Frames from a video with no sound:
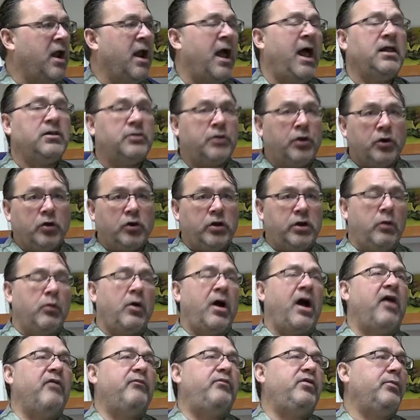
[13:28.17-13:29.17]
And I literally
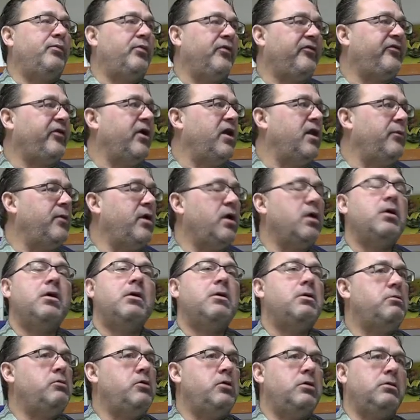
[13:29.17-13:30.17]
will have people say to me,
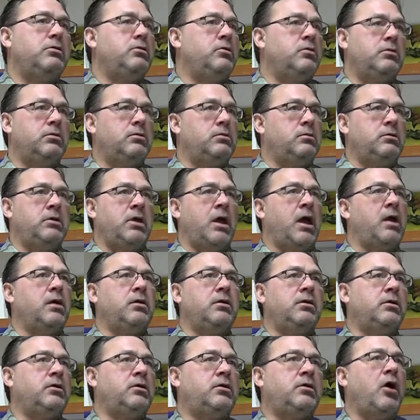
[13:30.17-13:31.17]

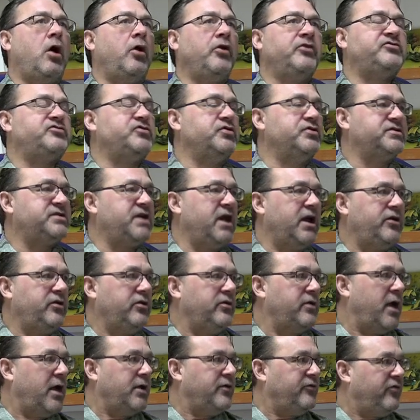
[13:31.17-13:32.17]
college students can't
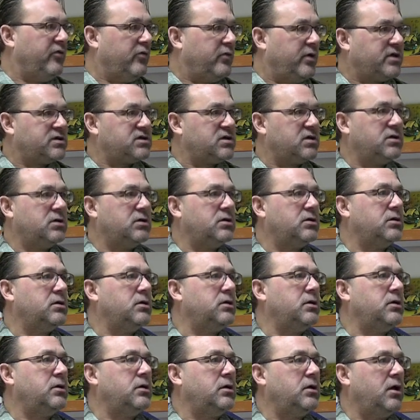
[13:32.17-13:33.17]
do that in 2 weeks.
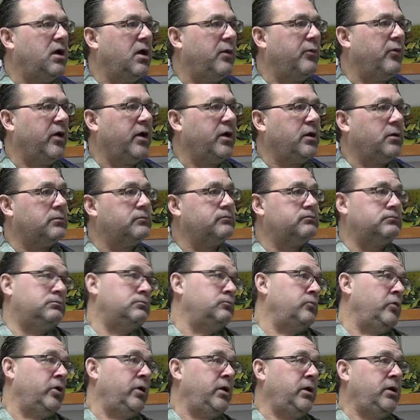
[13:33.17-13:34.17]
And I'm like,
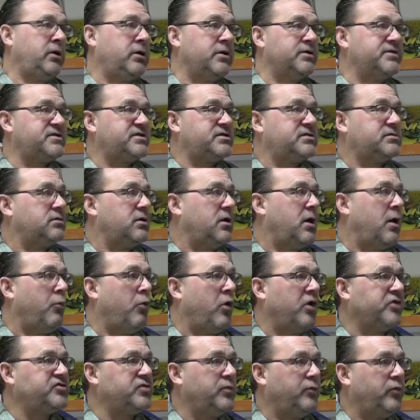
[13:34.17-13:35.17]
really? Because I'm
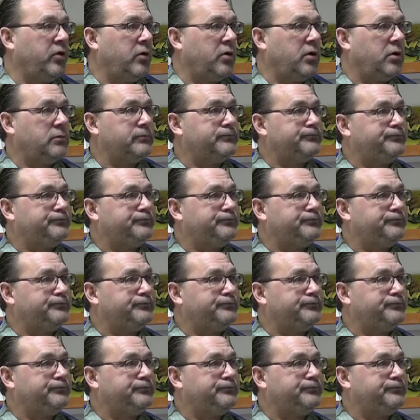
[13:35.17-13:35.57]
watching them do it.